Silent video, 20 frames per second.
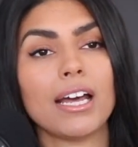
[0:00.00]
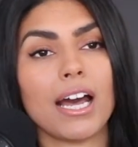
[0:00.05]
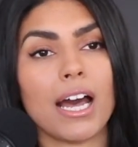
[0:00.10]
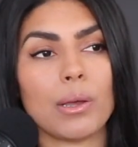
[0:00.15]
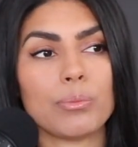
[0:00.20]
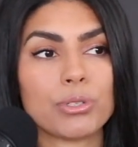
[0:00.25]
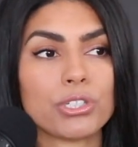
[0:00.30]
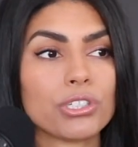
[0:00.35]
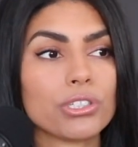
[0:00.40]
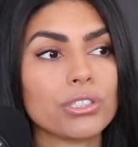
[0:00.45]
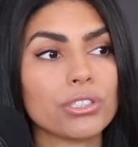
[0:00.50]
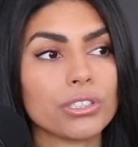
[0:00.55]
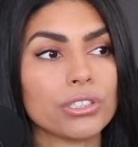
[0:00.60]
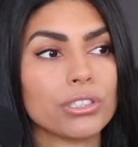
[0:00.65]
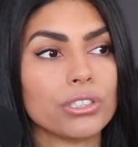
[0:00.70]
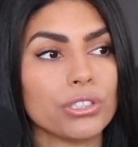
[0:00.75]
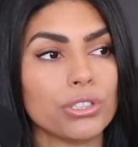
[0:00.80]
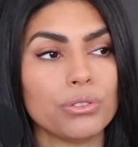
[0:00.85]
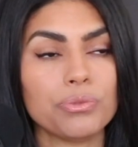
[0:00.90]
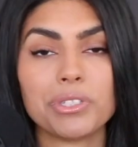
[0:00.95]
I'm sure
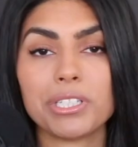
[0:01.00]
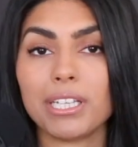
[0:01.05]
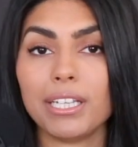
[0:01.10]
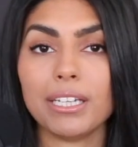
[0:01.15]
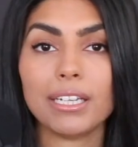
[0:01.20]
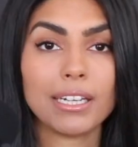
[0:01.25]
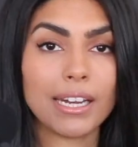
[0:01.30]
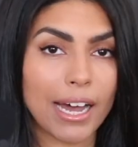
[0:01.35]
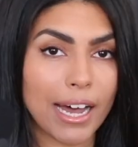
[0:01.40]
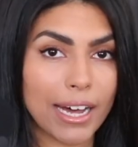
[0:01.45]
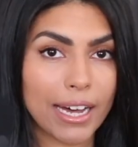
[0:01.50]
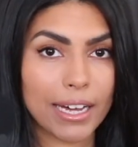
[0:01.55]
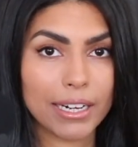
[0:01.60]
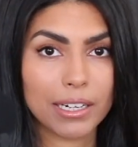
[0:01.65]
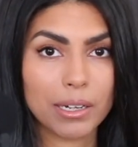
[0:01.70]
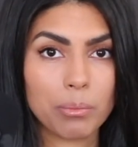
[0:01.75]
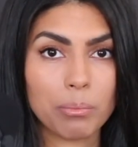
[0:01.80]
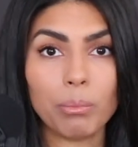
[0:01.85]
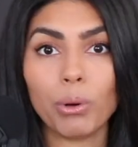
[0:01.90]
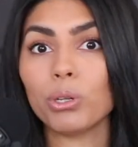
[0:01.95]
you've seen an
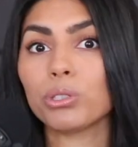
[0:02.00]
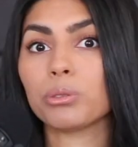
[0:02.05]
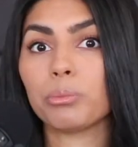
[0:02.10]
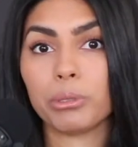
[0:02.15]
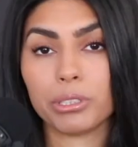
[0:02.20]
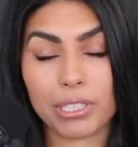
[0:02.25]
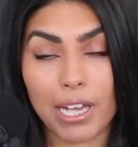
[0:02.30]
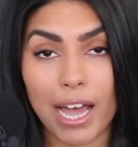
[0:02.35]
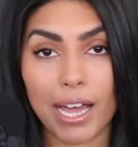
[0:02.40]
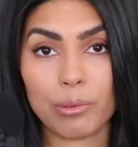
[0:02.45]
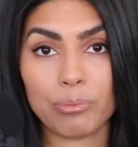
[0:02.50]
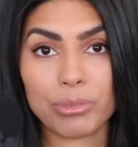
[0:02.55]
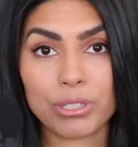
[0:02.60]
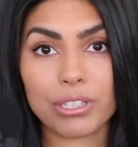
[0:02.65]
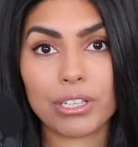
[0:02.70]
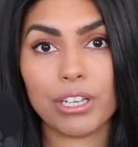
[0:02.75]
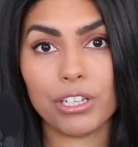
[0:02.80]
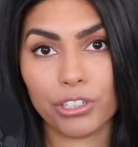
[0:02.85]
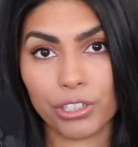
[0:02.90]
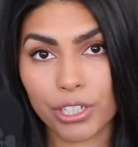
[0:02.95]
ad multiple times
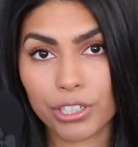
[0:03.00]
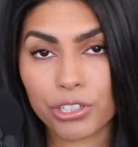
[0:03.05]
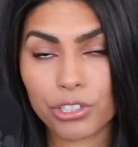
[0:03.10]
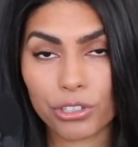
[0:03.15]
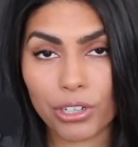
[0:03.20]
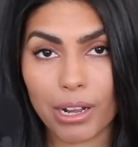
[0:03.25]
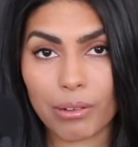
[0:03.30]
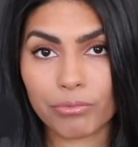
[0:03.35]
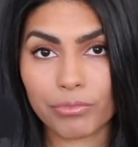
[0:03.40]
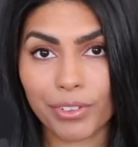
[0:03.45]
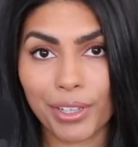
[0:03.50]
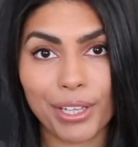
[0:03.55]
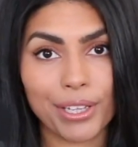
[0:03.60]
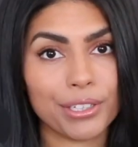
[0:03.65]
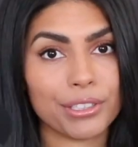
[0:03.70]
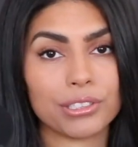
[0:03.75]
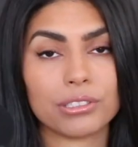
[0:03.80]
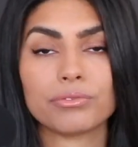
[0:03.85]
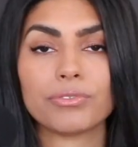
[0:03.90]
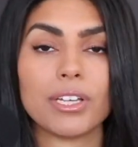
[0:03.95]
in your Instagram feed
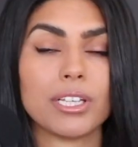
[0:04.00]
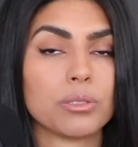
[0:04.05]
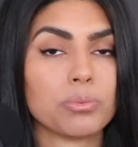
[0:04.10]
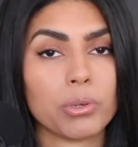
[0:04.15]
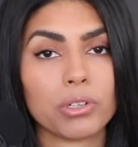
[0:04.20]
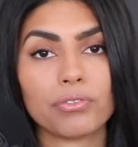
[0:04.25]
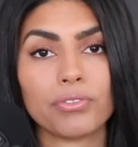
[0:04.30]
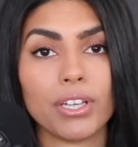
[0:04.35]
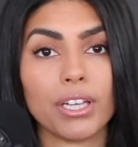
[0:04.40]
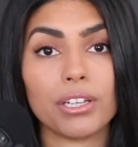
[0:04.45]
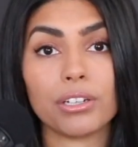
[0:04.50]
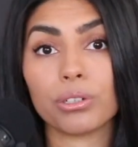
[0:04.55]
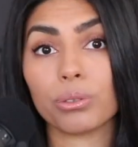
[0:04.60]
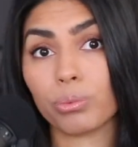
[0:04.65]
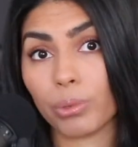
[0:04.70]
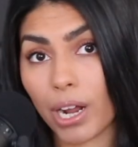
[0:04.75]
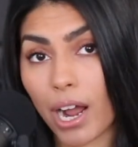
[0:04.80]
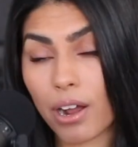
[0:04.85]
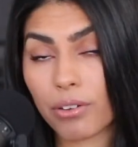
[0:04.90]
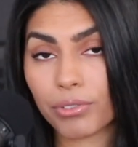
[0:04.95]
or your Facebook feed or
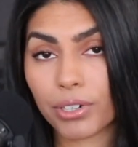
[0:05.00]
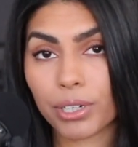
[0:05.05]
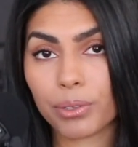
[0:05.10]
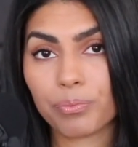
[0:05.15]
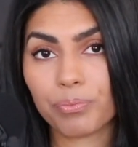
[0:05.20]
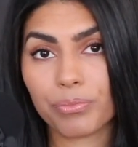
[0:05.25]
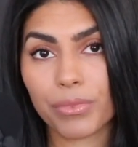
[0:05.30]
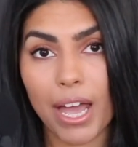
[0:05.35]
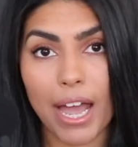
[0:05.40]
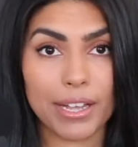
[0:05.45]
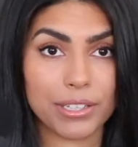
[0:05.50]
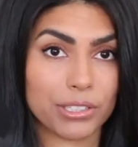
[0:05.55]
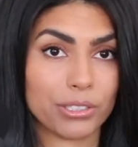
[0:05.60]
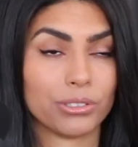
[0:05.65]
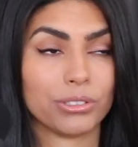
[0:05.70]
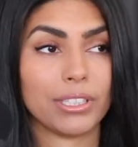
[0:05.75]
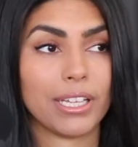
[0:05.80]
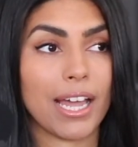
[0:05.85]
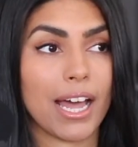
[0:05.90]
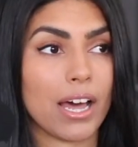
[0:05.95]
wherever. I
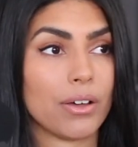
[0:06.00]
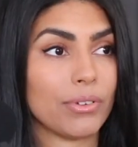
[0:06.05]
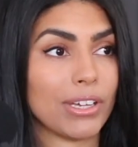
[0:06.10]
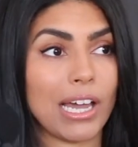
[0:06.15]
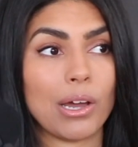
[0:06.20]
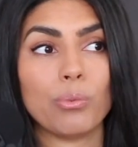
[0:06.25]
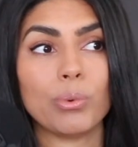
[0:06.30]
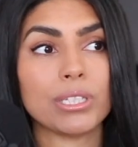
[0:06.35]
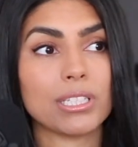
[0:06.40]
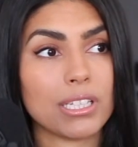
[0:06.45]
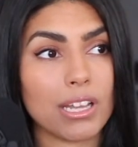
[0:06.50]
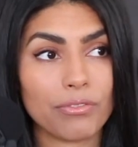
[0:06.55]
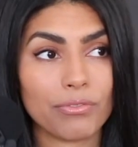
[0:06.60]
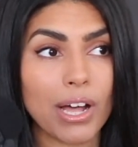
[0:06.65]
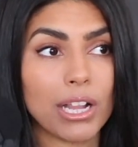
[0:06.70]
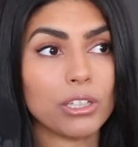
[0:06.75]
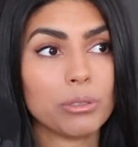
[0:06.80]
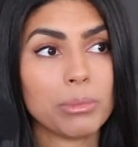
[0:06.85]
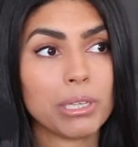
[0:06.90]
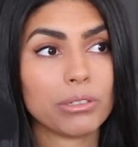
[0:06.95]
certainly have. I get ones that
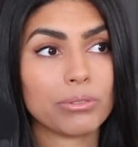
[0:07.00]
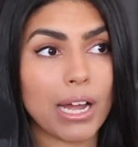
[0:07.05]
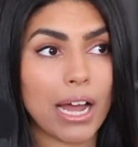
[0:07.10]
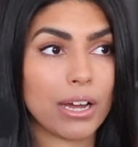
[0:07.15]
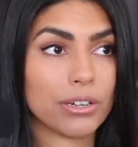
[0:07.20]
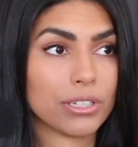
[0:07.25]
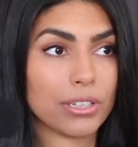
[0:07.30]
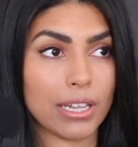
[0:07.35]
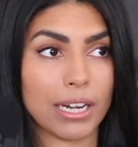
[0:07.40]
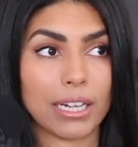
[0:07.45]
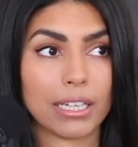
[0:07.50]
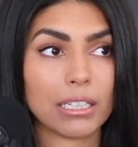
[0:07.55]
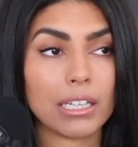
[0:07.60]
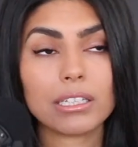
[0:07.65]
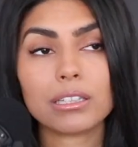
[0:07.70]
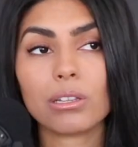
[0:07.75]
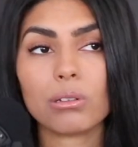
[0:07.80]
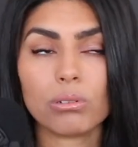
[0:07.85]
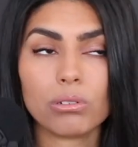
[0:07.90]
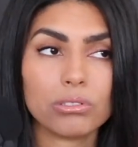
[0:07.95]
follow me around and then I
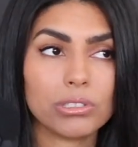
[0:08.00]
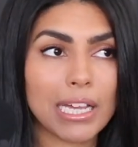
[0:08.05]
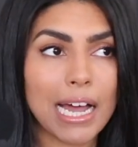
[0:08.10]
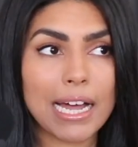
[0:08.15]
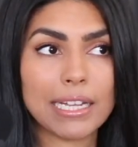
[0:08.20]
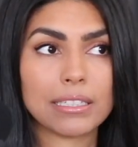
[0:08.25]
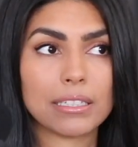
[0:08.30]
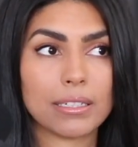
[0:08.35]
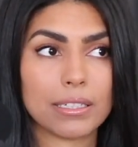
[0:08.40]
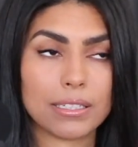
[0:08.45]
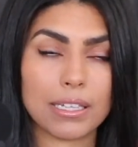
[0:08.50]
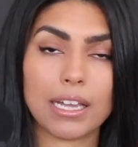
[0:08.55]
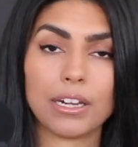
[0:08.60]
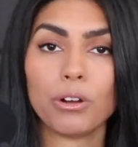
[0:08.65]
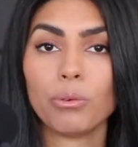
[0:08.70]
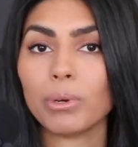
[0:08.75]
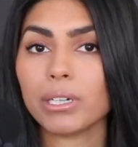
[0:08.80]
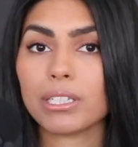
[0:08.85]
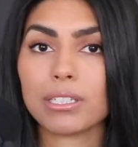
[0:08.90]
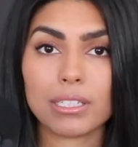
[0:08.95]
click the little dots and I say, I
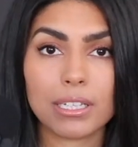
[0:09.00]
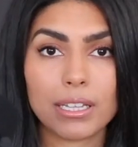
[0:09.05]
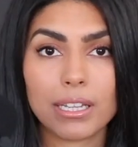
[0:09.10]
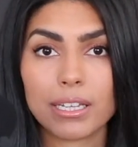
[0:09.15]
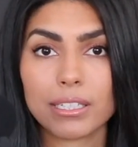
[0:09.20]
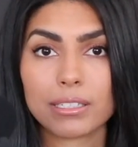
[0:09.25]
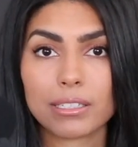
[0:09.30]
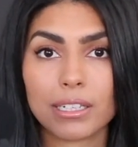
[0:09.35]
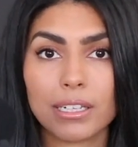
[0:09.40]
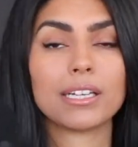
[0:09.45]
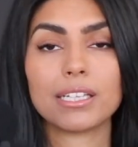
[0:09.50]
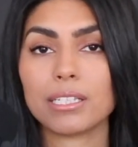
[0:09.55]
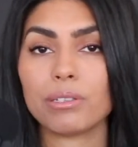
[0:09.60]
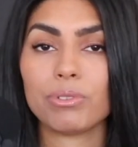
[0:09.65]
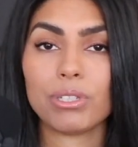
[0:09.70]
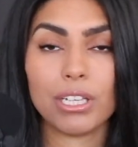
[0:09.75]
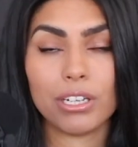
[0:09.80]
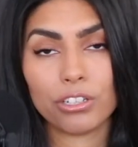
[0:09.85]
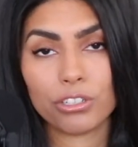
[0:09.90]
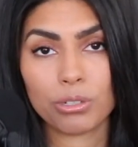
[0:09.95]
don't want to see this because I've
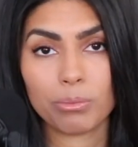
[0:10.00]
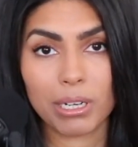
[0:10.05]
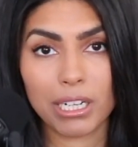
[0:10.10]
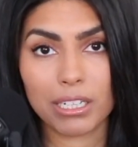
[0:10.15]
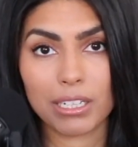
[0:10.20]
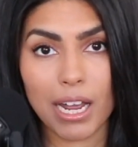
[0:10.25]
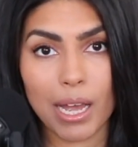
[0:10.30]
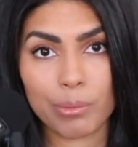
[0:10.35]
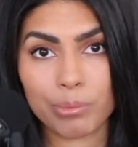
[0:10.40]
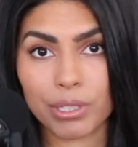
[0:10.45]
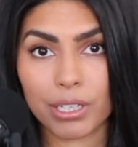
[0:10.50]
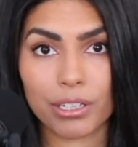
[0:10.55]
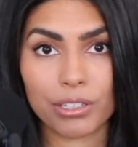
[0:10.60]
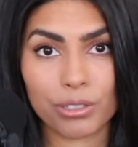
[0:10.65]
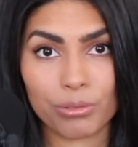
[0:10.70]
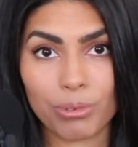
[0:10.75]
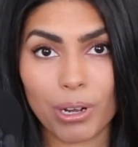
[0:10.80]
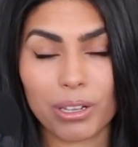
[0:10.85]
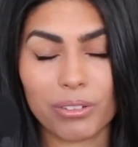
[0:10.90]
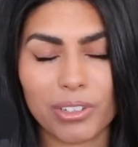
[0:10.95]
seen it too many times and it's
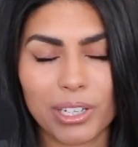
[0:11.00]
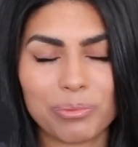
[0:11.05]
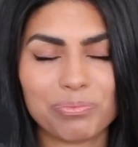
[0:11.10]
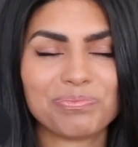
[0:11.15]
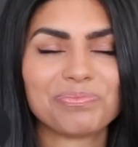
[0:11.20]
irrelevant.